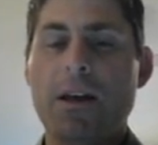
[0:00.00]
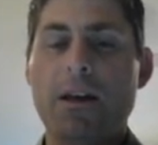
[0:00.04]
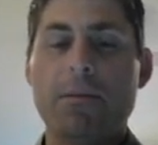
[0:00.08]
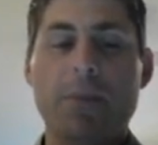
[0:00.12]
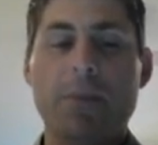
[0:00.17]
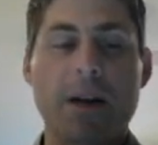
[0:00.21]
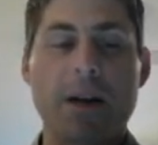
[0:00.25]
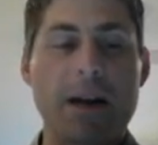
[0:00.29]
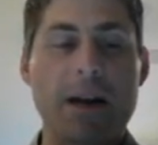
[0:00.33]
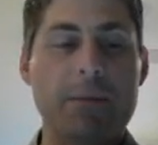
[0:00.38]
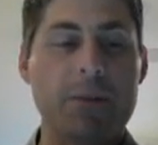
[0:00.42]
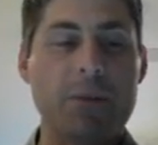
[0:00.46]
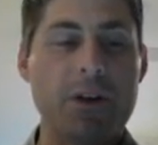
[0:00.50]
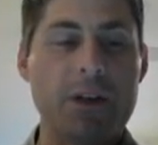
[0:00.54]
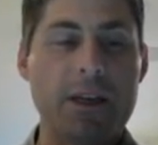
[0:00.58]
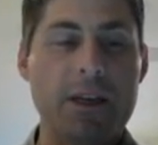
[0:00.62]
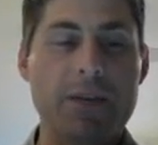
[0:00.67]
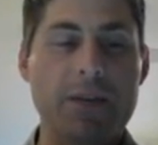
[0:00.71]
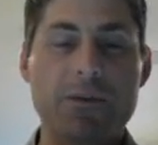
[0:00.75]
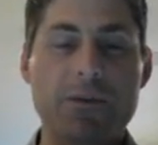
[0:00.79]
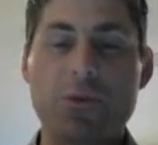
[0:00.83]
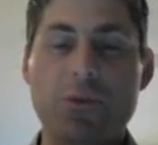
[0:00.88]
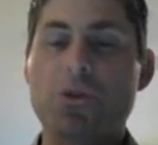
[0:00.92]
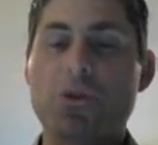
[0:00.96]
But I'm going to
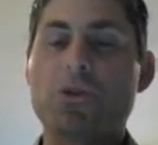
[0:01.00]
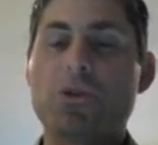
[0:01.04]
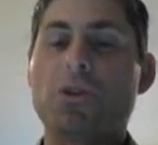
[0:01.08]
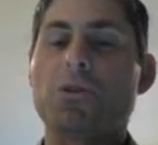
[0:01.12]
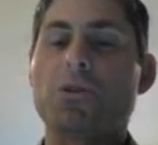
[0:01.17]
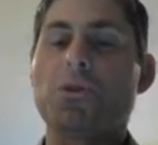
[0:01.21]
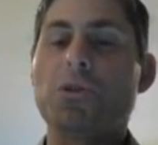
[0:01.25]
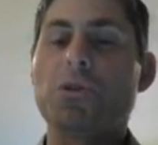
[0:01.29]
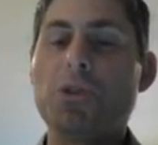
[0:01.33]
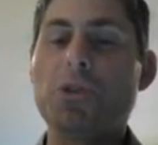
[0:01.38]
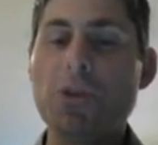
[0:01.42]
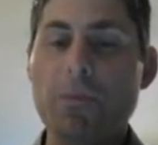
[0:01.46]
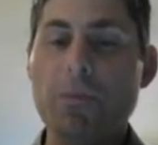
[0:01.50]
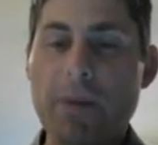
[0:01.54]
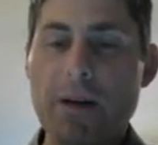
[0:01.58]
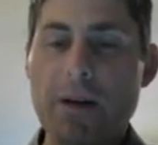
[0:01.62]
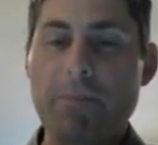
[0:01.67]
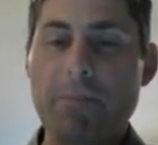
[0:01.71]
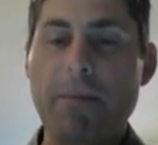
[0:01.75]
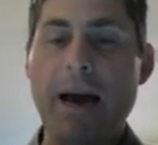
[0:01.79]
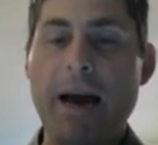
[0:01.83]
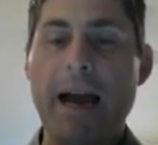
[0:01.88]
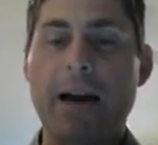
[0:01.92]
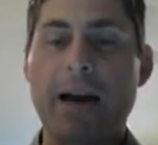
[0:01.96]
give you just a little bit
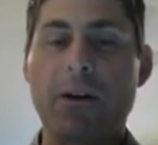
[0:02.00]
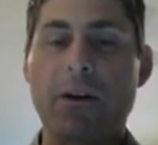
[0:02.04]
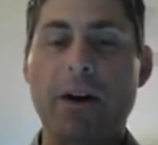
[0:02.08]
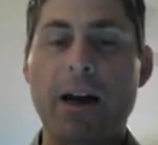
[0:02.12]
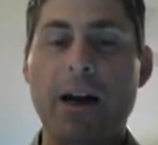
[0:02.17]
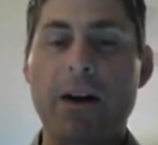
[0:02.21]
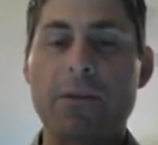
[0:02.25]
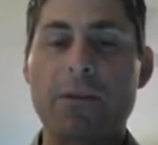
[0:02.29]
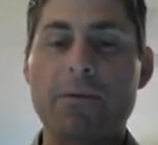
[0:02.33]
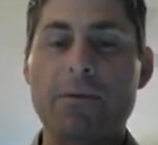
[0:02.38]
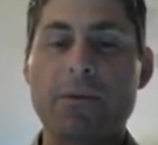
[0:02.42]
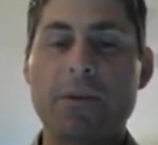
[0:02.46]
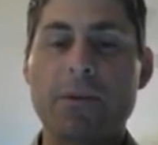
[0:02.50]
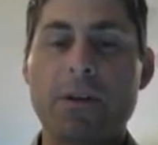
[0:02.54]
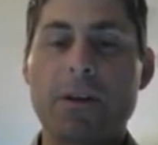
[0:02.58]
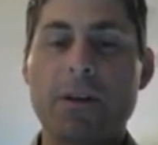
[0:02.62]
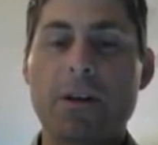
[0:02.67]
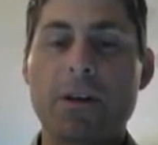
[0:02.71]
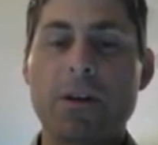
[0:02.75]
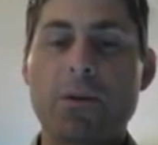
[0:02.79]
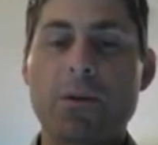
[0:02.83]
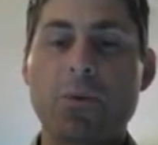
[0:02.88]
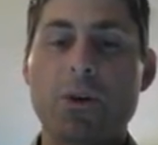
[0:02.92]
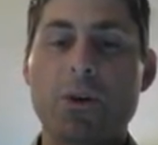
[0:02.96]
of background,
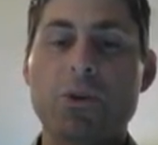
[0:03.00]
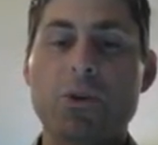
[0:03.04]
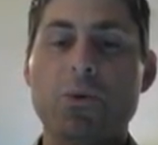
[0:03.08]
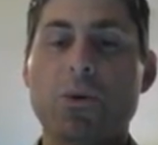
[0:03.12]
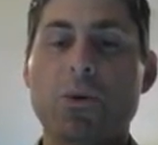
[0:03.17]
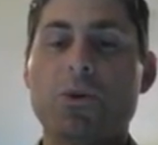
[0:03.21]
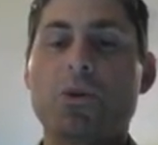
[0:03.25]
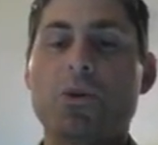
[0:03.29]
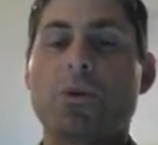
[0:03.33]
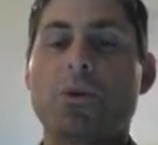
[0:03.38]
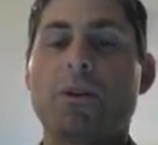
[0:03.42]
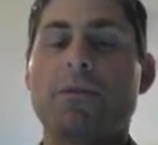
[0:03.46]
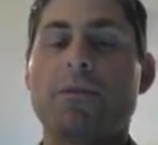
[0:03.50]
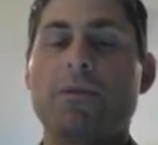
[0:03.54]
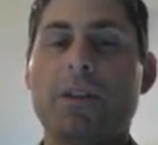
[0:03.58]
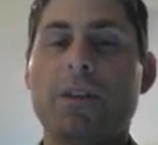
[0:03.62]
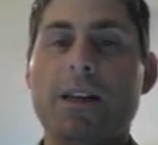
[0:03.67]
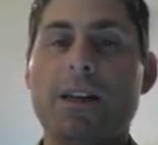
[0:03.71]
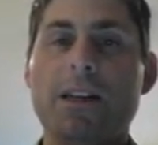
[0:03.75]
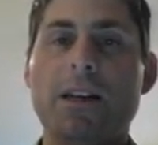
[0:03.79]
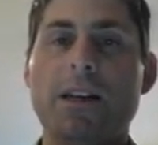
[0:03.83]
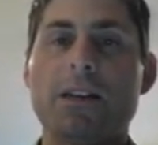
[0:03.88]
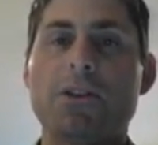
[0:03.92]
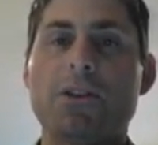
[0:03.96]
which will sort of
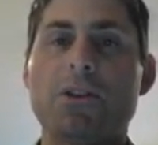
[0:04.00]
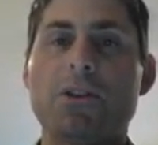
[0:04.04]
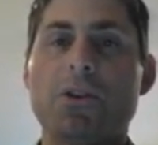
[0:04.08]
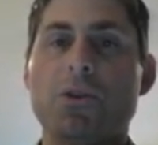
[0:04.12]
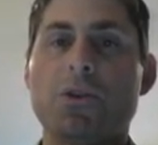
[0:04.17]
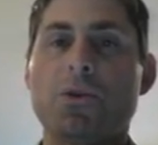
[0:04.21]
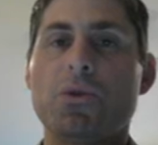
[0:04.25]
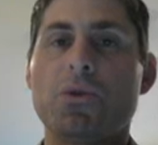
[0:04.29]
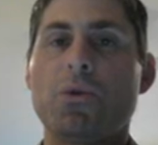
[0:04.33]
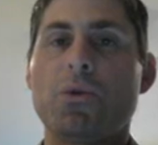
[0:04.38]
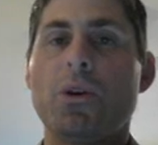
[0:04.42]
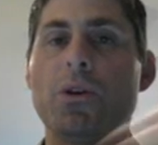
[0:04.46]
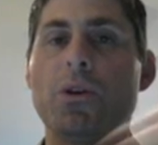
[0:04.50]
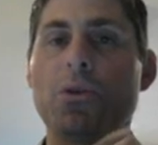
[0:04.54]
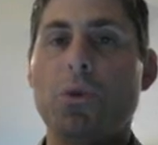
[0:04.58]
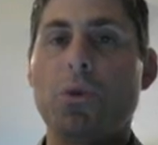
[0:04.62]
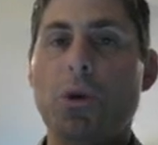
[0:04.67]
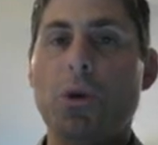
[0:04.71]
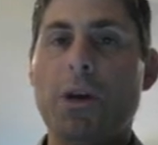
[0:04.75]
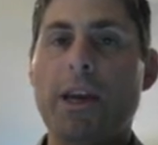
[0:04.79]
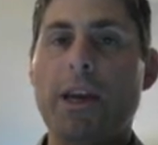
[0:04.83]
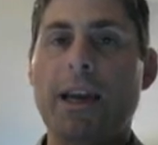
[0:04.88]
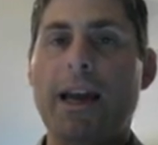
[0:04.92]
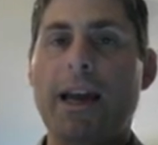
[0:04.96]
lead us to
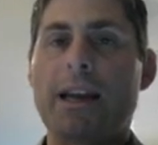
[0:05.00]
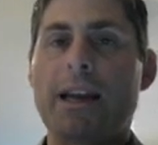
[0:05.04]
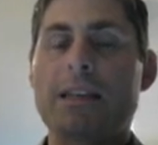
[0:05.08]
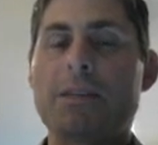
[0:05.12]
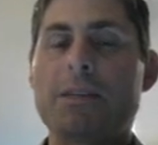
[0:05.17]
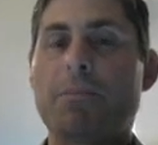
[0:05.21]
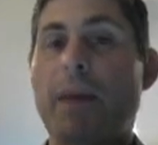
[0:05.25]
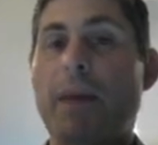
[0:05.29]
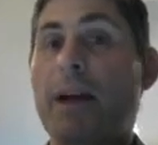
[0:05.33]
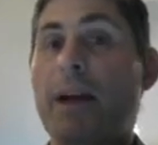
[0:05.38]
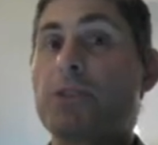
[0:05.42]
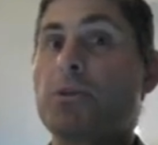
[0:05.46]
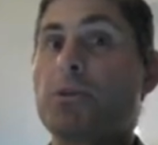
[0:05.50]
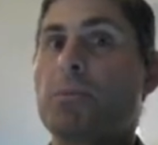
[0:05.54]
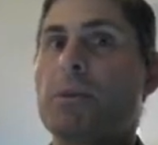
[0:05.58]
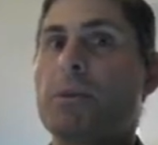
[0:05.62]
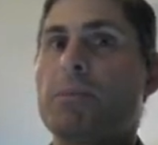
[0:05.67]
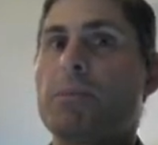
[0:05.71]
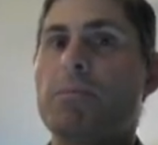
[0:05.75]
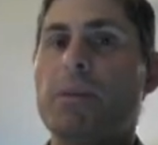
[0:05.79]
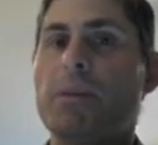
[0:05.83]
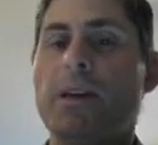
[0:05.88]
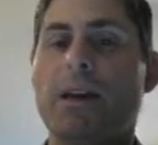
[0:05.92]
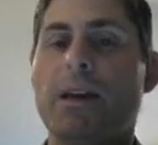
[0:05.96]
looking at a spectrum
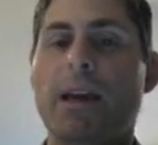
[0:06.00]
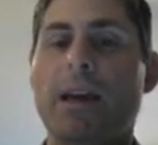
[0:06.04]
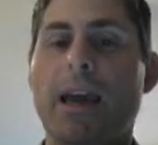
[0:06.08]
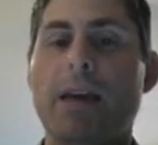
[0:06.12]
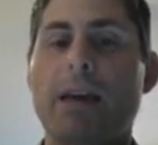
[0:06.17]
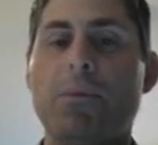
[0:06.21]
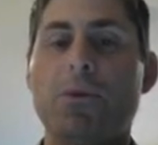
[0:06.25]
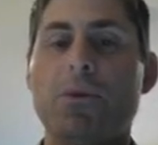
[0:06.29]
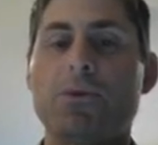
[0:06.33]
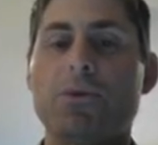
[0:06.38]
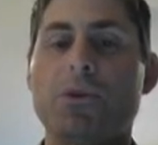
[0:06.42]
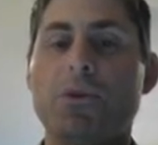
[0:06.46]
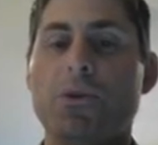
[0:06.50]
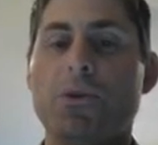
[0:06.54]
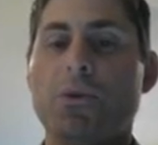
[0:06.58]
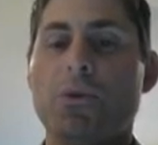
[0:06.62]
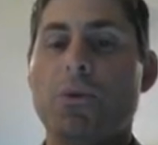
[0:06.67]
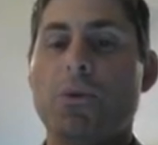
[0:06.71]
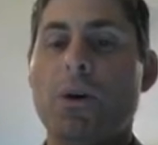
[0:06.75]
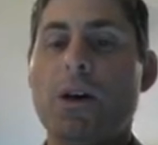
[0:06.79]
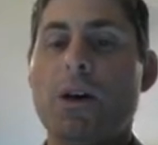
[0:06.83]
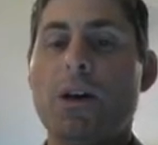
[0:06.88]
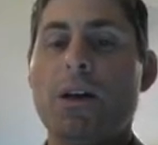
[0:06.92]
and being able to